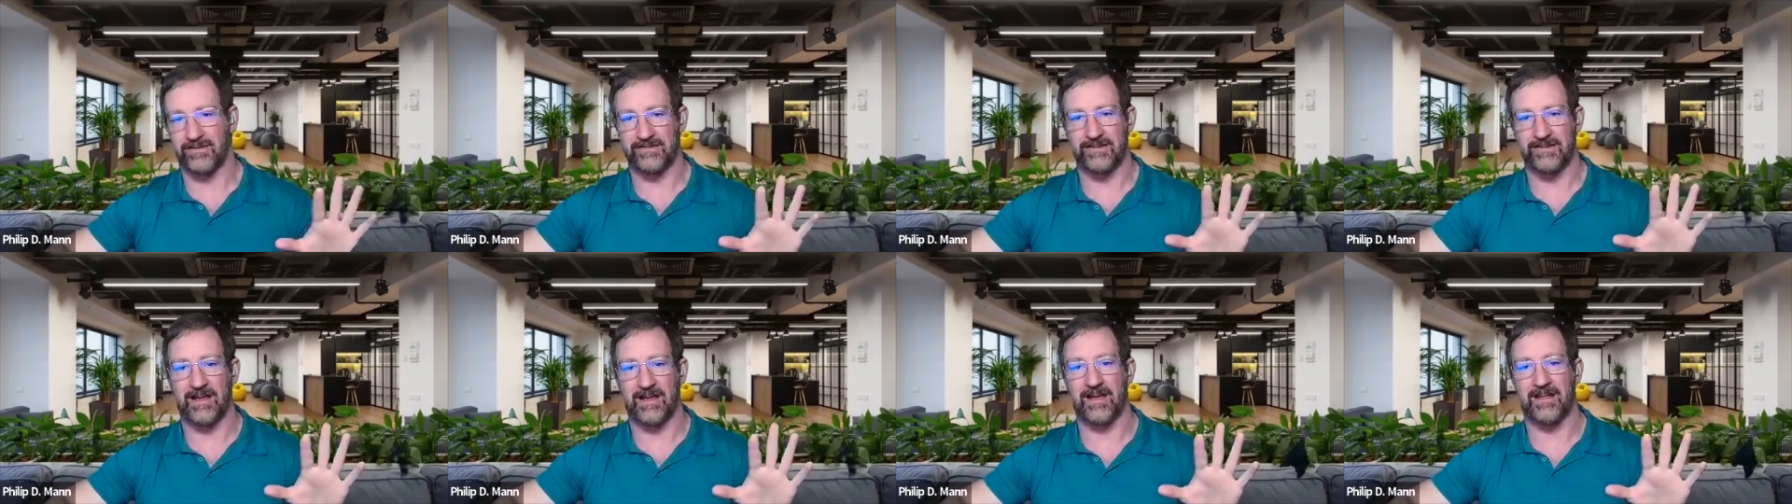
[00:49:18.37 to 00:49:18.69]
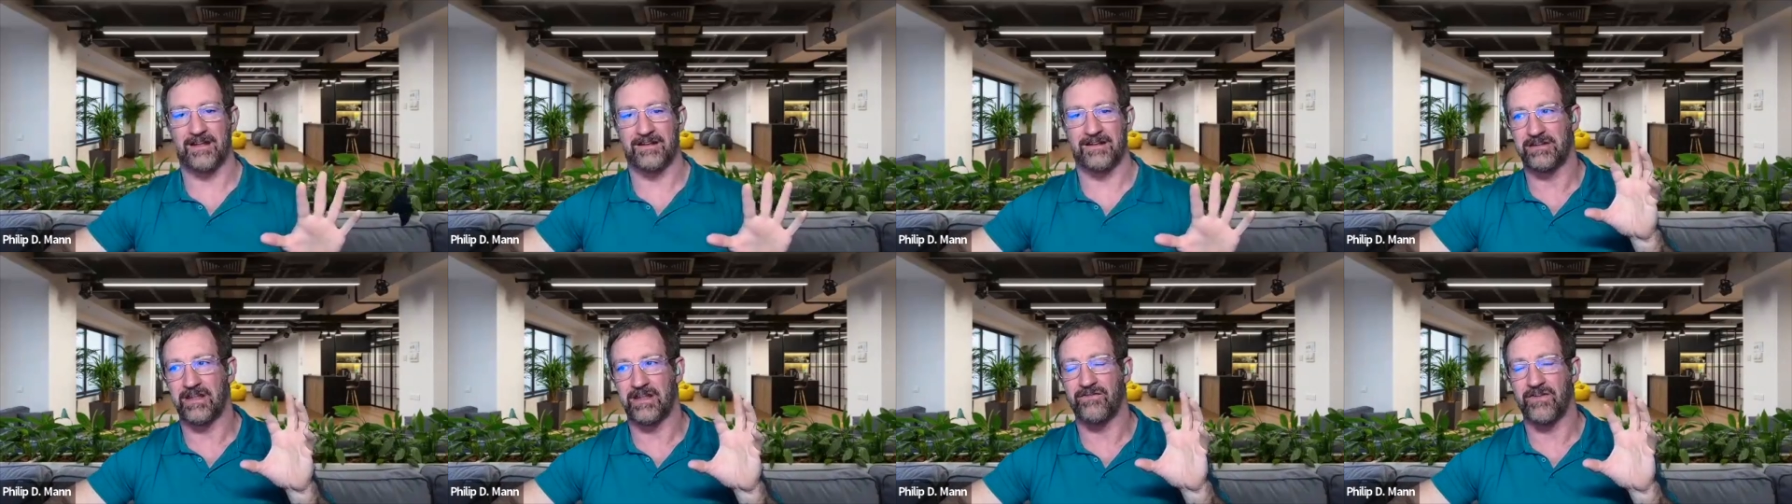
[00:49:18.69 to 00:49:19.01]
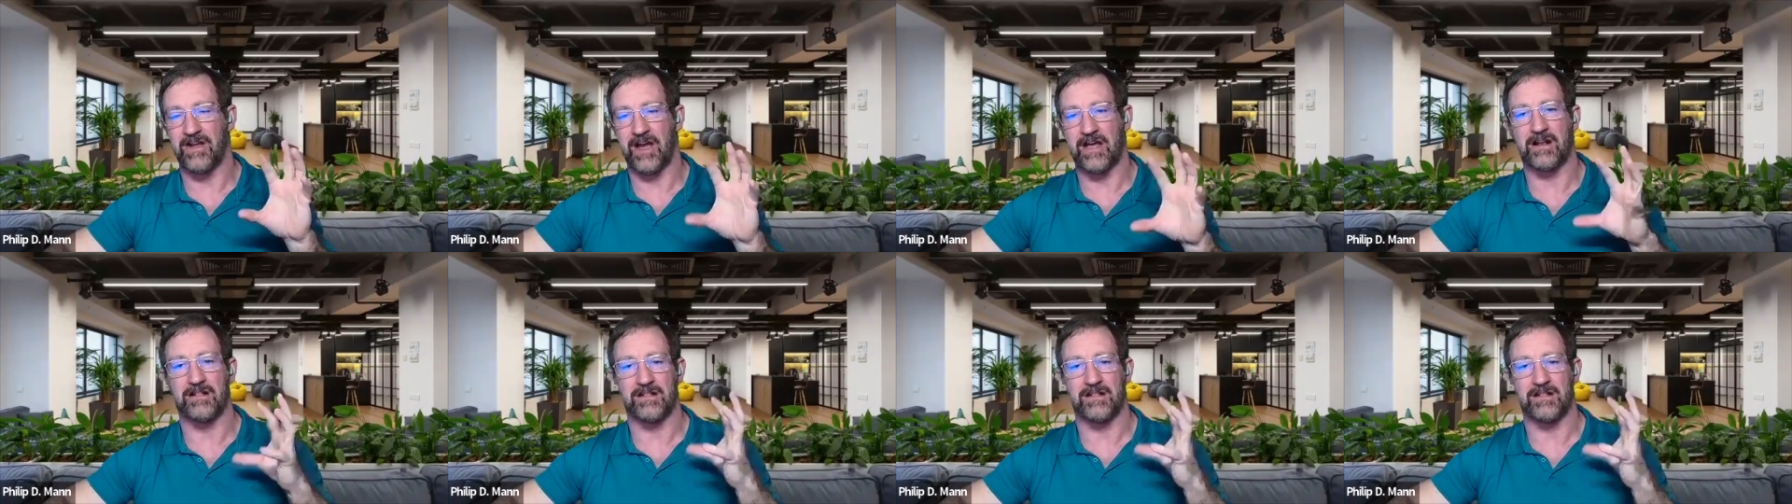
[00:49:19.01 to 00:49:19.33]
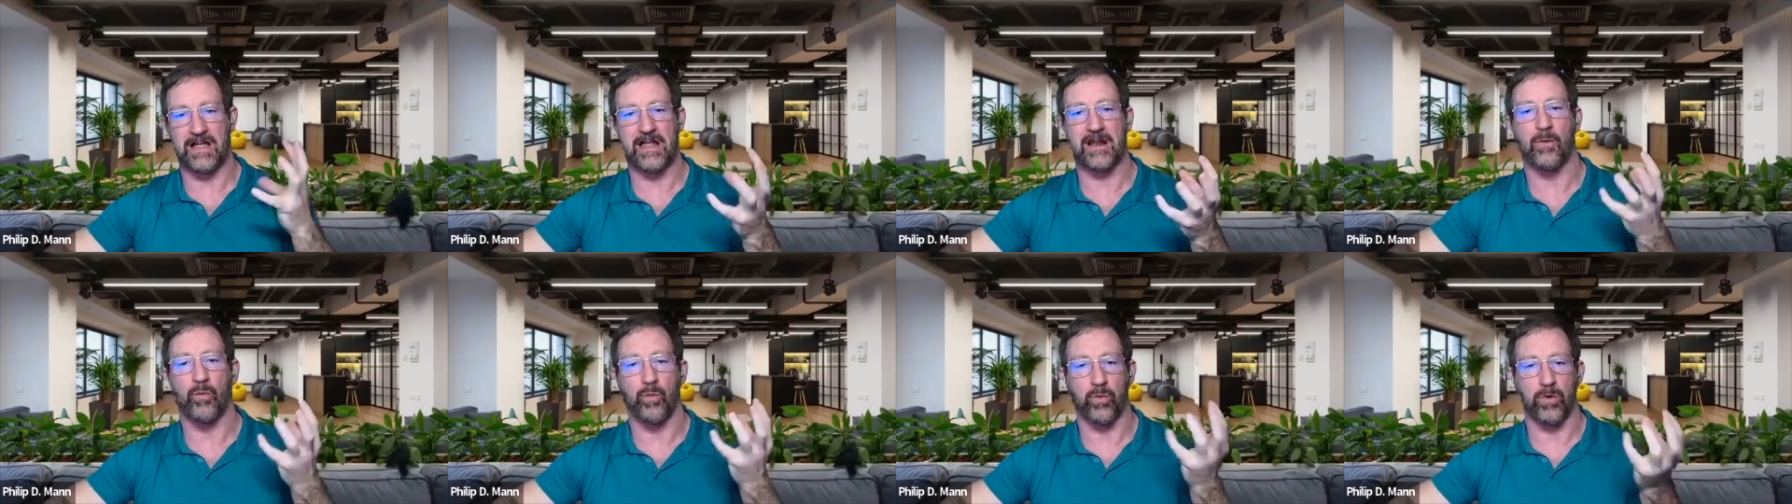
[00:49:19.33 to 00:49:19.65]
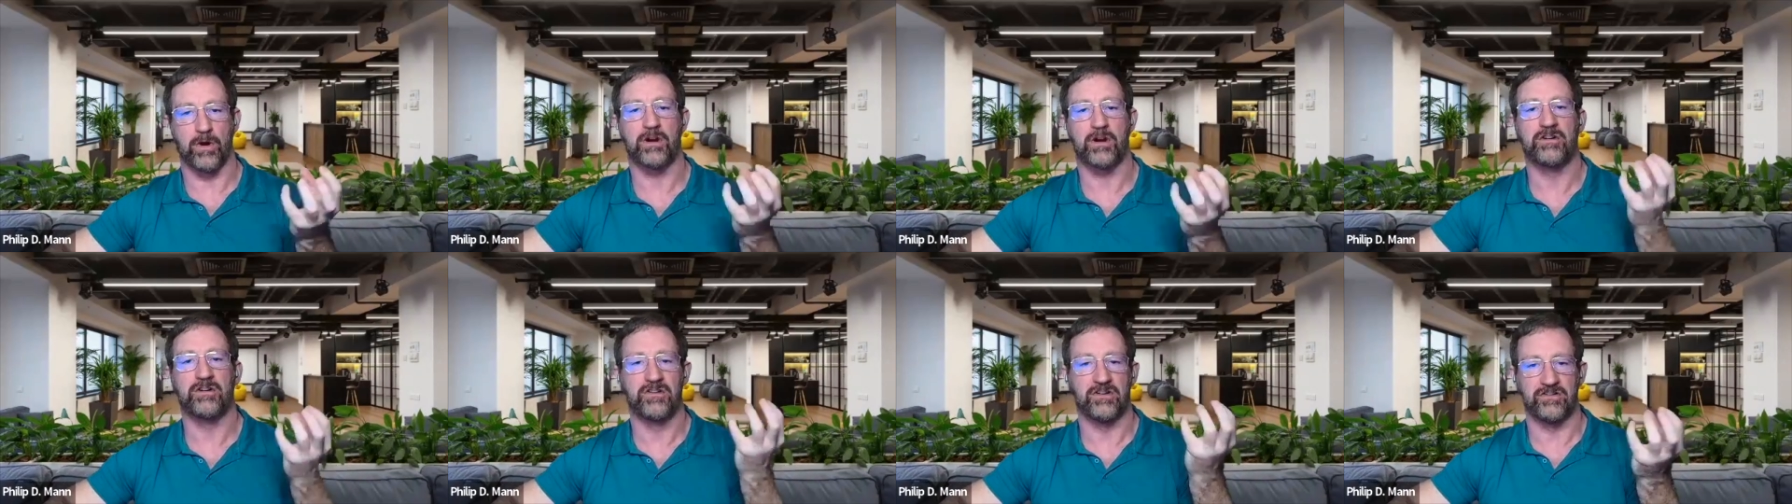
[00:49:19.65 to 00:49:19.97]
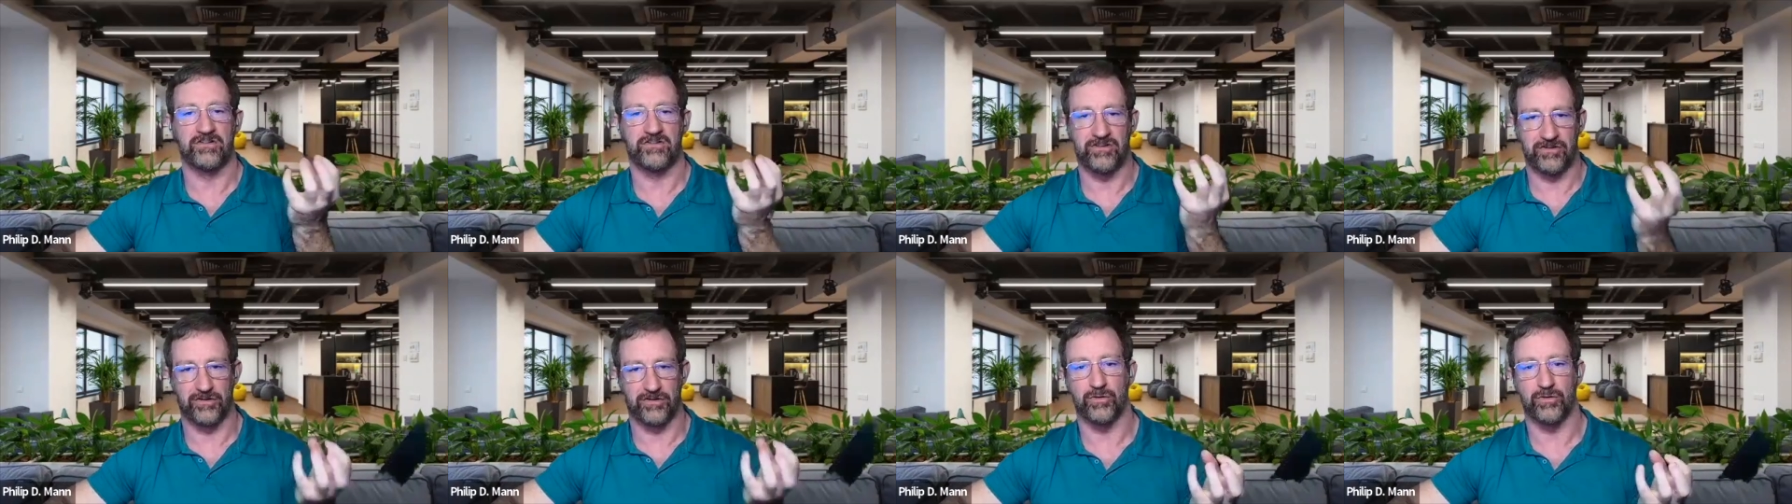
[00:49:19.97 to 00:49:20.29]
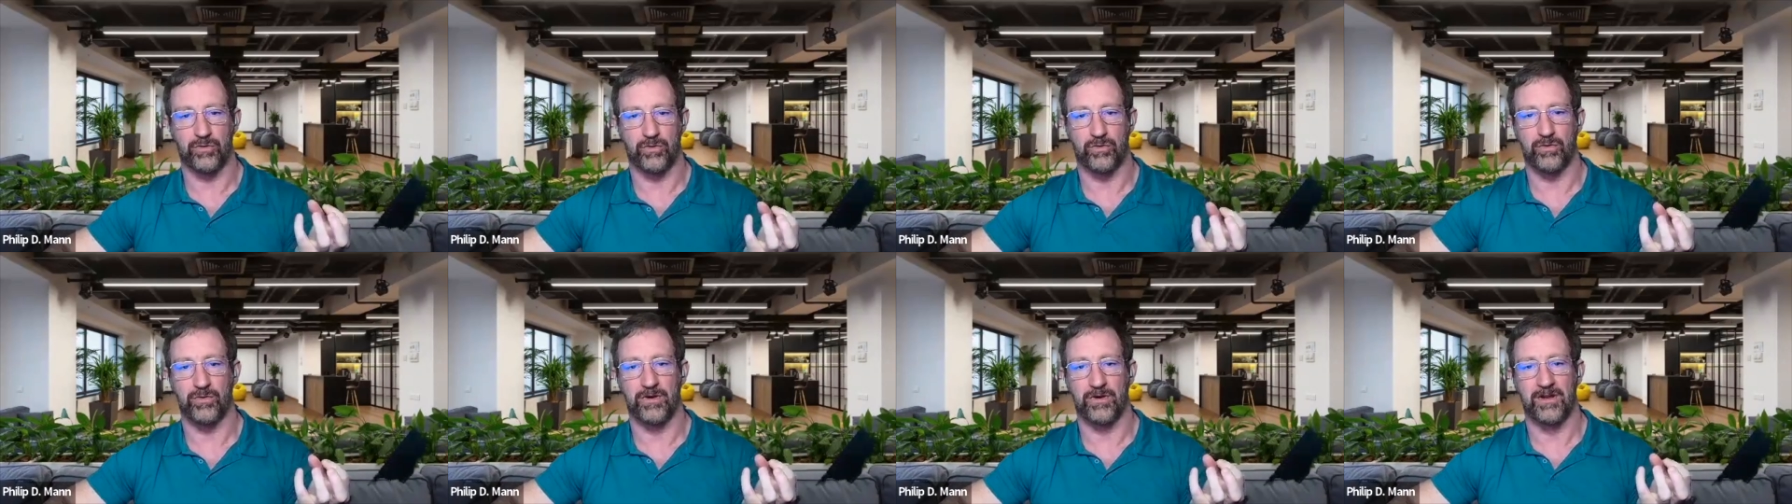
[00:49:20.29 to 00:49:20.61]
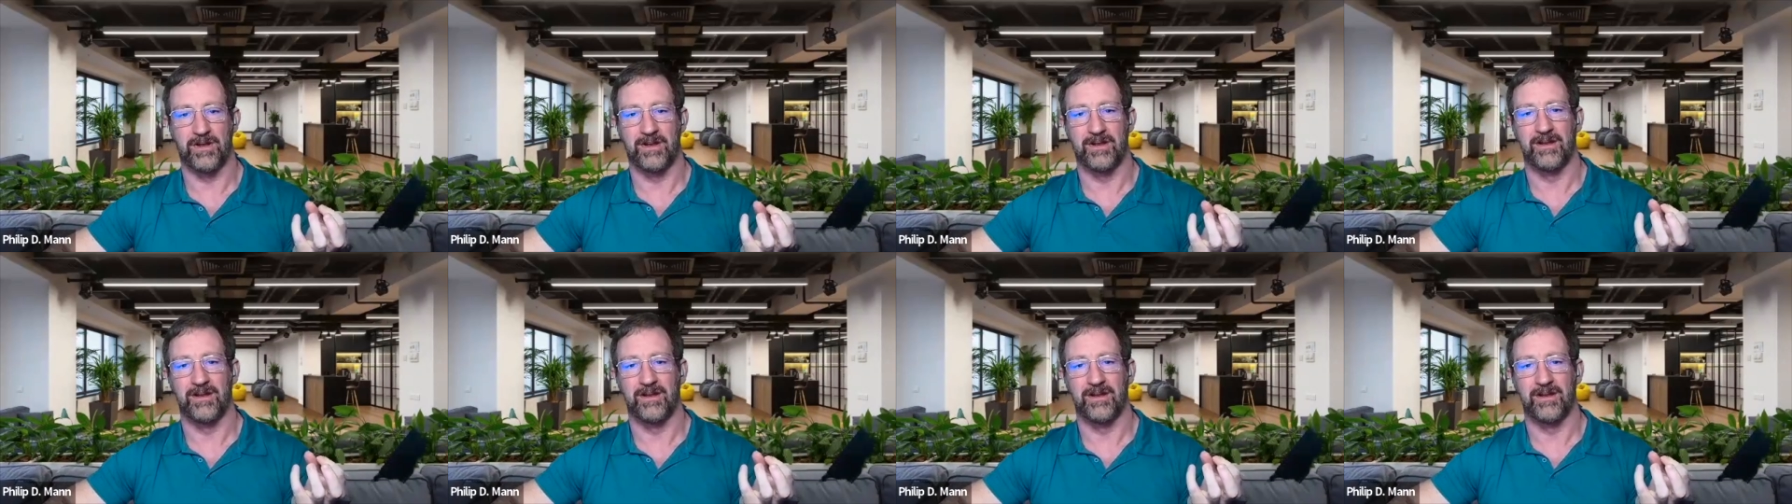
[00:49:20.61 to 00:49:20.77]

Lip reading: that they've got a lot of work to do